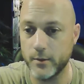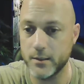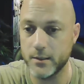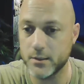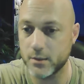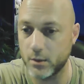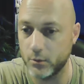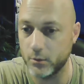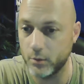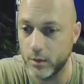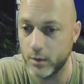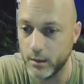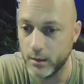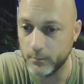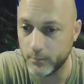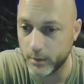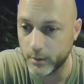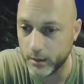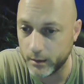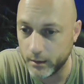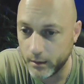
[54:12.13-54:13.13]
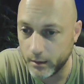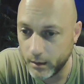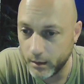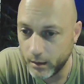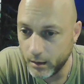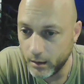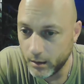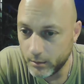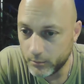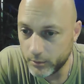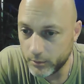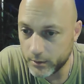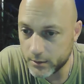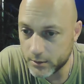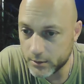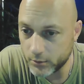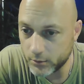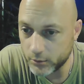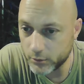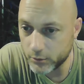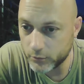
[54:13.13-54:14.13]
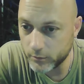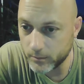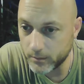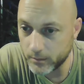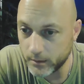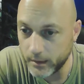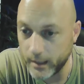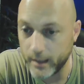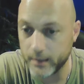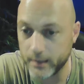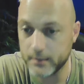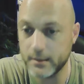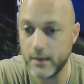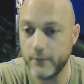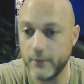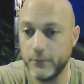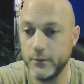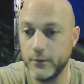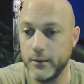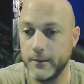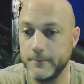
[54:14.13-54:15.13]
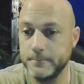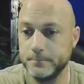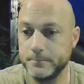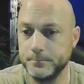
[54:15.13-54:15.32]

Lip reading: So, but pretty stoked. Yeah, definitely.